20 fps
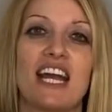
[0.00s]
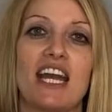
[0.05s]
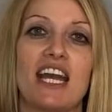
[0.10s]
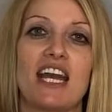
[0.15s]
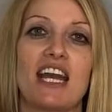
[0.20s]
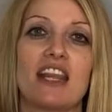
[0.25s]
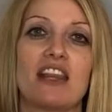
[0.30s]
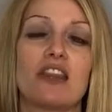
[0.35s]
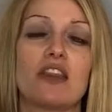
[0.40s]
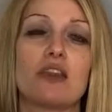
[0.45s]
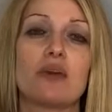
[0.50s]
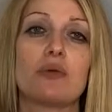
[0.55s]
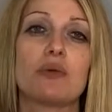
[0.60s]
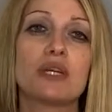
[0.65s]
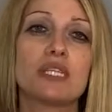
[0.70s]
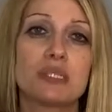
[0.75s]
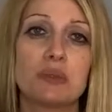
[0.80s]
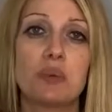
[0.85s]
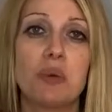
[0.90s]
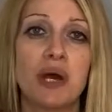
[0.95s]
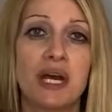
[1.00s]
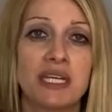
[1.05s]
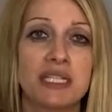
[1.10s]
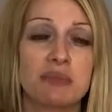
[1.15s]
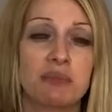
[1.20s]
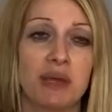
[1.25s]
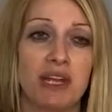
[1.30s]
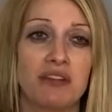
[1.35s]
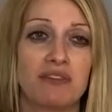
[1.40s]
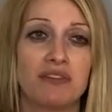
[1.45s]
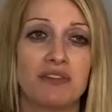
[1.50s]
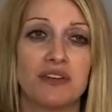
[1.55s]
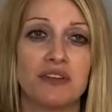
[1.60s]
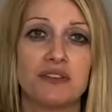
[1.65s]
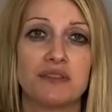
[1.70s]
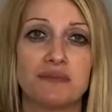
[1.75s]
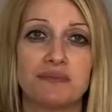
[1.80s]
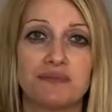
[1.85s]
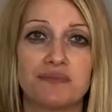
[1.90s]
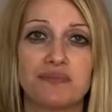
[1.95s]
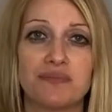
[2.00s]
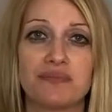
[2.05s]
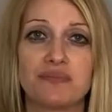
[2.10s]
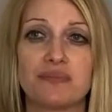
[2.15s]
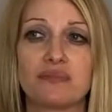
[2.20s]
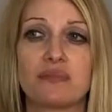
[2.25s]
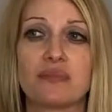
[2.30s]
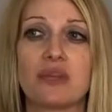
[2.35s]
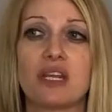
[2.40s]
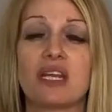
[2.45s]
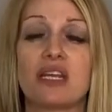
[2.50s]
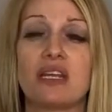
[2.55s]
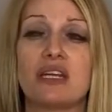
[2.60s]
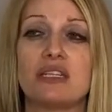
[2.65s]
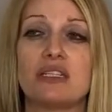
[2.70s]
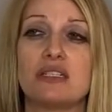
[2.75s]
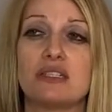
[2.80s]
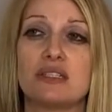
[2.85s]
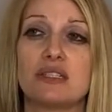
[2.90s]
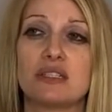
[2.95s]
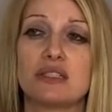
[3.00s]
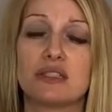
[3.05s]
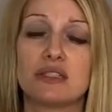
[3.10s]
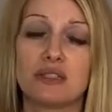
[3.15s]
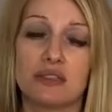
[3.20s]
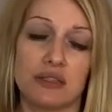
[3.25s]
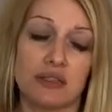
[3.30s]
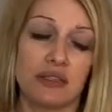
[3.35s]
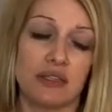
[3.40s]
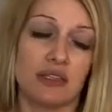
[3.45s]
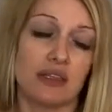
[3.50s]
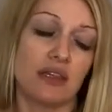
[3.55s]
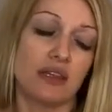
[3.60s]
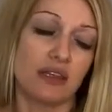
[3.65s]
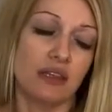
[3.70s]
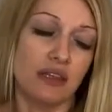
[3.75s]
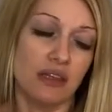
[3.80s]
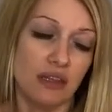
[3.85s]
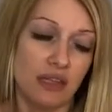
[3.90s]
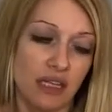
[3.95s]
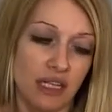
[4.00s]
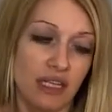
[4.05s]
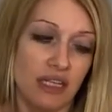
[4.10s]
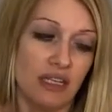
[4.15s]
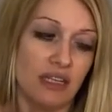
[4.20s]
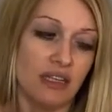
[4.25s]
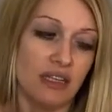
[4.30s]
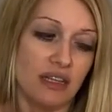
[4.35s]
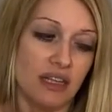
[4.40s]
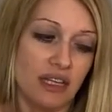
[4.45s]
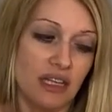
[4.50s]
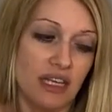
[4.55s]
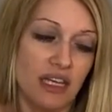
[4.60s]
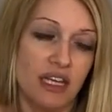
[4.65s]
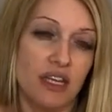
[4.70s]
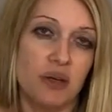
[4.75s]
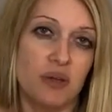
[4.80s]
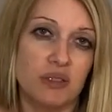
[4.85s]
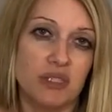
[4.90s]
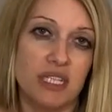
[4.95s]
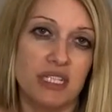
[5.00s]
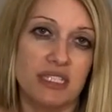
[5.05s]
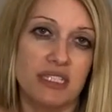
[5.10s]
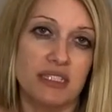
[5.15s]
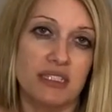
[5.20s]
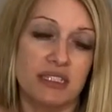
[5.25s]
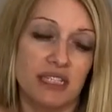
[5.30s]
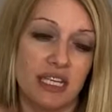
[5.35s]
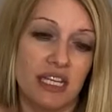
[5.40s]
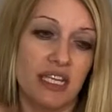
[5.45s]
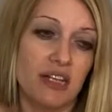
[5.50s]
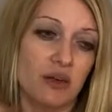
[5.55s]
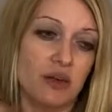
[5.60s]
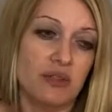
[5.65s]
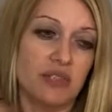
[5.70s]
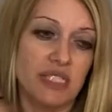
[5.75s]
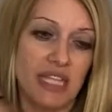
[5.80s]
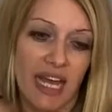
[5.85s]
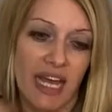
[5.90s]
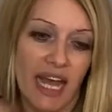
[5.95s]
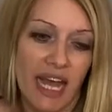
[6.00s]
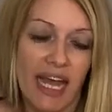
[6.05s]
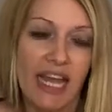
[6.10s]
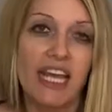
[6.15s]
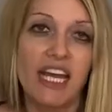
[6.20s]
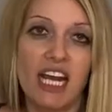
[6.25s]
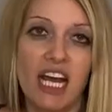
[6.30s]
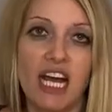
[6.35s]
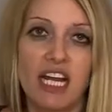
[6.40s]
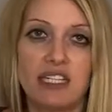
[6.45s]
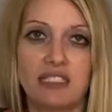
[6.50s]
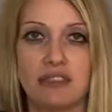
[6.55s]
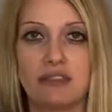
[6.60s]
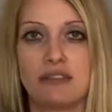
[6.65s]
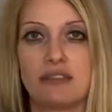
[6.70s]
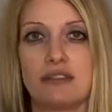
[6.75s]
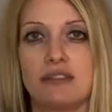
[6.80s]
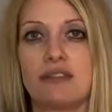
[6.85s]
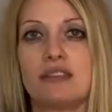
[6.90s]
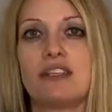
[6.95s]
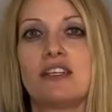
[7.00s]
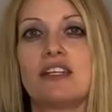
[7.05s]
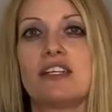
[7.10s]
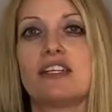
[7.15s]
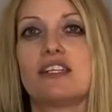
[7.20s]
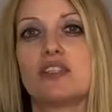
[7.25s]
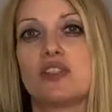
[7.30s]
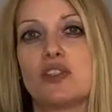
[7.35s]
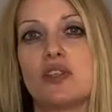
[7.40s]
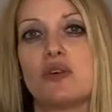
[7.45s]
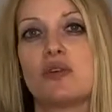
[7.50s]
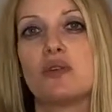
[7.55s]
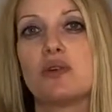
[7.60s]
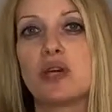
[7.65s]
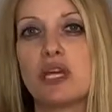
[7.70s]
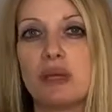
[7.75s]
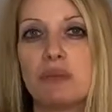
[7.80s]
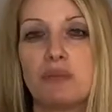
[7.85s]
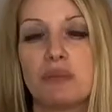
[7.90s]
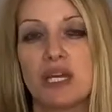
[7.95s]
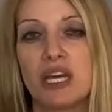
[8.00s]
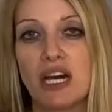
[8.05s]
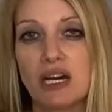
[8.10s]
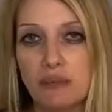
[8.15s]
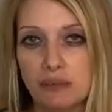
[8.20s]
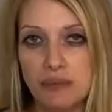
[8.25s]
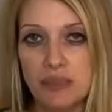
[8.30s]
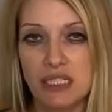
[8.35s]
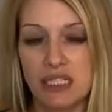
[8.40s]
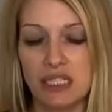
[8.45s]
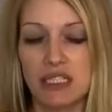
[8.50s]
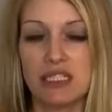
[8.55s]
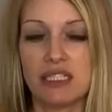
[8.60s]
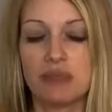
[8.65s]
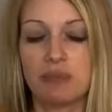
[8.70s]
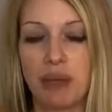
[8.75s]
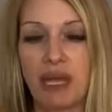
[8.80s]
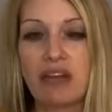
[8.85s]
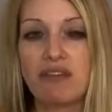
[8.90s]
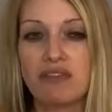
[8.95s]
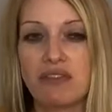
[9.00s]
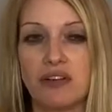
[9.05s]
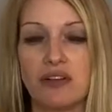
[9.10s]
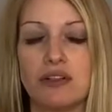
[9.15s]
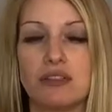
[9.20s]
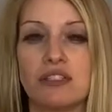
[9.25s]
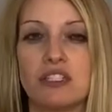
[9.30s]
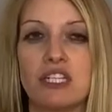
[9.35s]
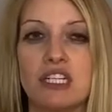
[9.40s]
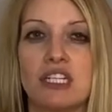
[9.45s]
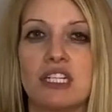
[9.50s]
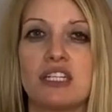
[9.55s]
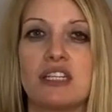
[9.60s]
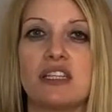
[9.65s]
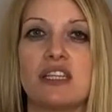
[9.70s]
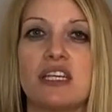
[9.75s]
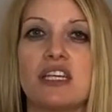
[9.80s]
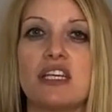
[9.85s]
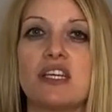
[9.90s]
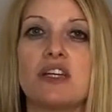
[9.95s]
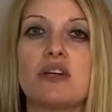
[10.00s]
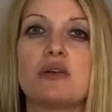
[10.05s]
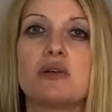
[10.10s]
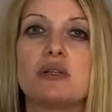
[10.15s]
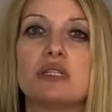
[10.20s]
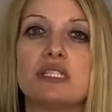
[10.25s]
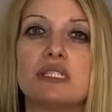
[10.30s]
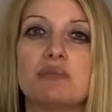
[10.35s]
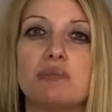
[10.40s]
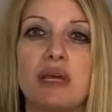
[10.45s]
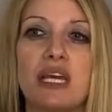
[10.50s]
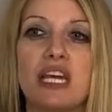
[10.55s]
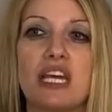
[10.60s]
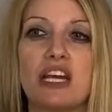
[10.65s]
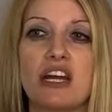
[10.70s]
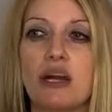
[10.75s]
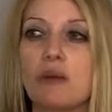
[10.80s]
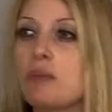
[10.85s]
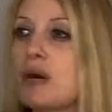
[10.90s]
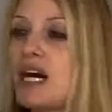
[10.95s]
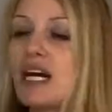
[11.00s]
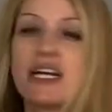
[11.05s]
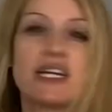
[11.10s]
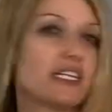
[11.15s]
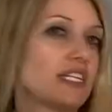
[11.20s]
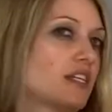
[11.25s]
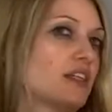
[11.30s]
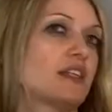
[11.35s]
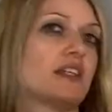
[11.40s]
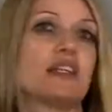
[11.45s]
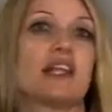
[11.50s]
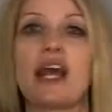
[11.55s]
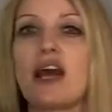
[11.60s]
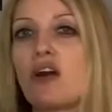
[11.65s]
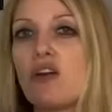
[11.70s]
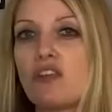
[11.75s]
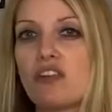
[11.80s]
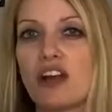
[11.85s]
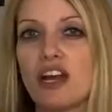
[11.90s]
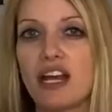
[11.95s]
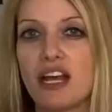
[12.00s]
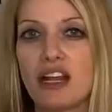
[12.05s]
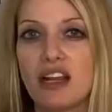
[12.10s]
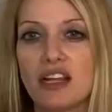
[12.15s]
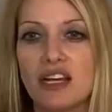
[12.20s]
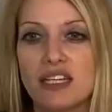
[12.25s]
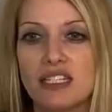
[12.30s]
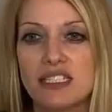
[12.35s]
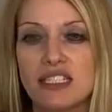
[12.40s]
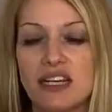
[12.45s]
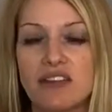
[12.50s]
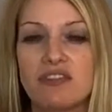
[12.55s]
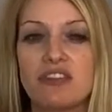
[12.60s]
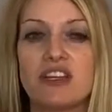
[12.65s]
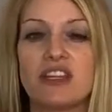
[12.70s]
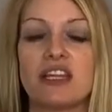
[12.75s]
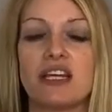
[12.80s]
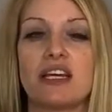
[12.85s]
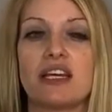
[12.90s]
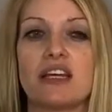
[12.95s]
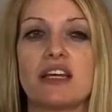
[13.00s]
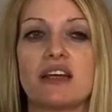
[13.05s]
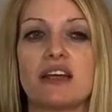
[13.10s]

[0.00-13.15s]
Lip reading: And the reason why it's painful is the ego is hanging on. So it is painful. The ego is making our mind overanalyze everything.